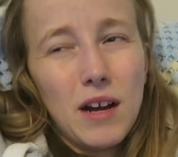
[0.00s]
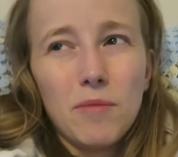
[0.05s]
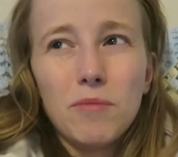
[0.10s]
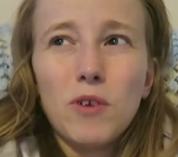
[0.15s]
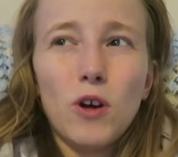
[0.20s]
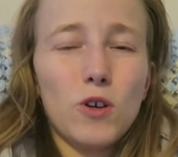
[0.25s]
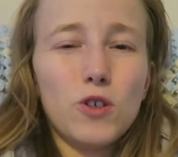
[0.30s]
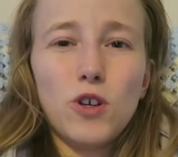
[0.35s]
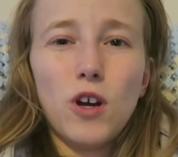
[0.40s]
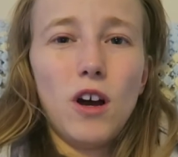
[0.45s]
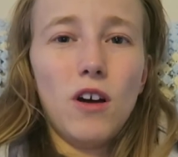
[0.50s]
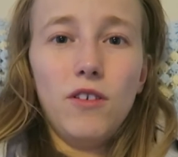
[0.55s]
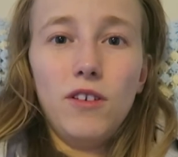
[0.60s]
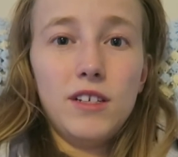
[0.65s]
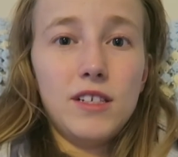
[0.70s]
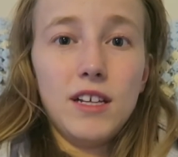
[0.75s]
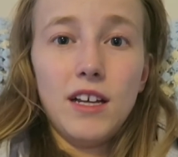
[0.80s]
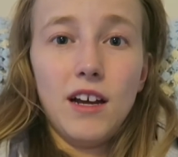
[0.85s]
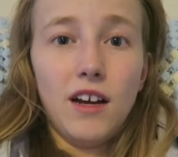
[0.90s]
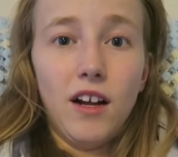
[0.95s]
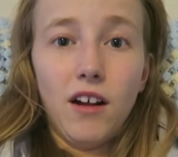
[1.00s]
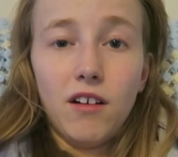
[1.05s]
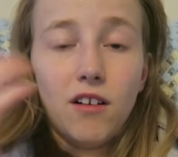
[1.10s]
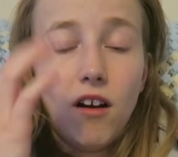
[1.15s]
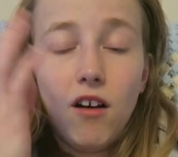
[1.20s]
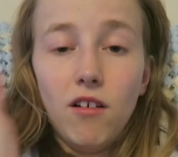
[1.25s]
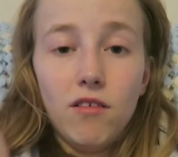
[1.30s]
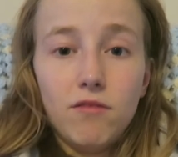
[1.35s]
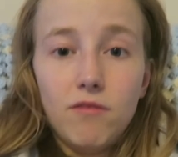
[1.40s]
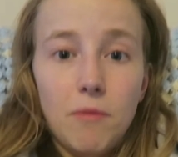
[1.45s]
I'm not, honestly, I
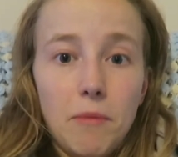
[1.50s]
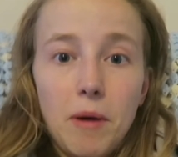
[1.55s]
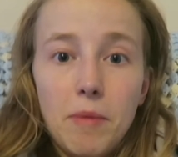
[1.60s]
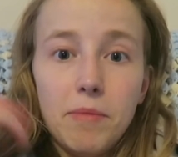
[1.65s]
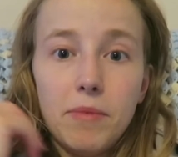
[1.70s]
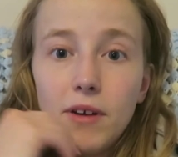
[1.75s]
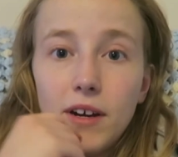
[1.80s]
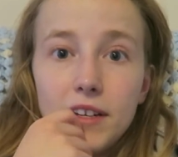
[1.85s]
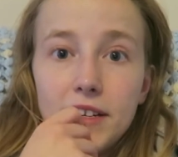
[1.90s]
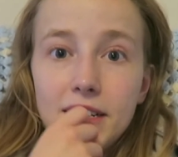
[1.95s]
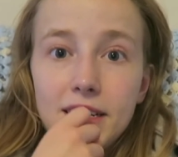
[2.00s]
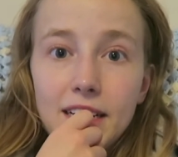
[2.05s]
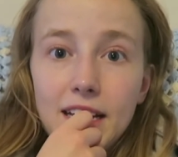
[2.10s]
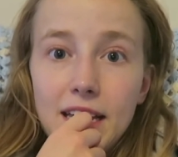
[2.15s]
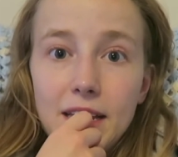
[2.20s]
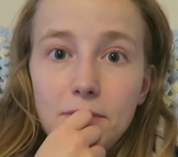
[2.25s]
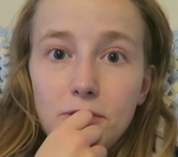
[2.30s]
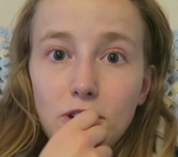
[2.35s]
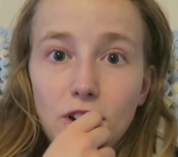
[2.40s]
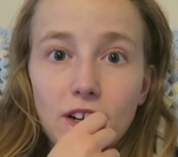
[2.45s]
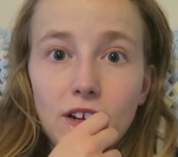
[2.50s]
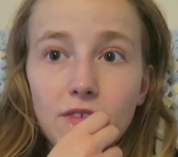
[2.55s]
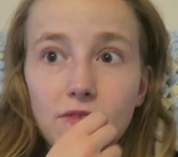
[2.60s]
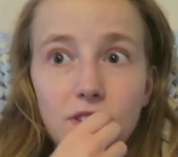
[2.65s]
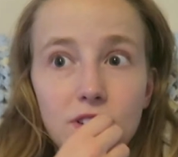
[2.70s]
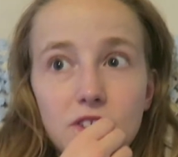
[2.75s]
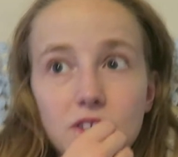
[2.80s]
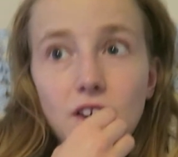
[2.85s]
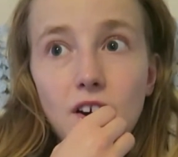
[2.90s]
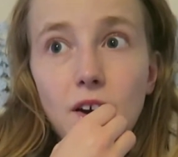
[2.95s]
can't remember. I didn't keep track of
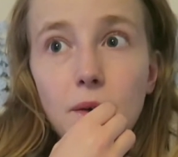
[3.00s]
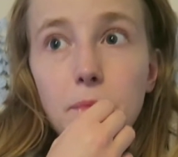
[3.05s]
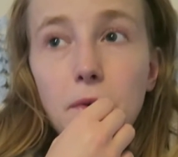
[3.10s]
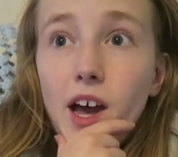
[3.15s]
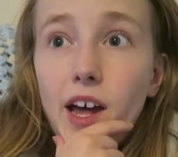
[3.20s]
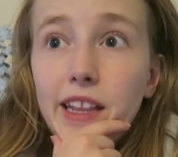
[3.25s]
the time.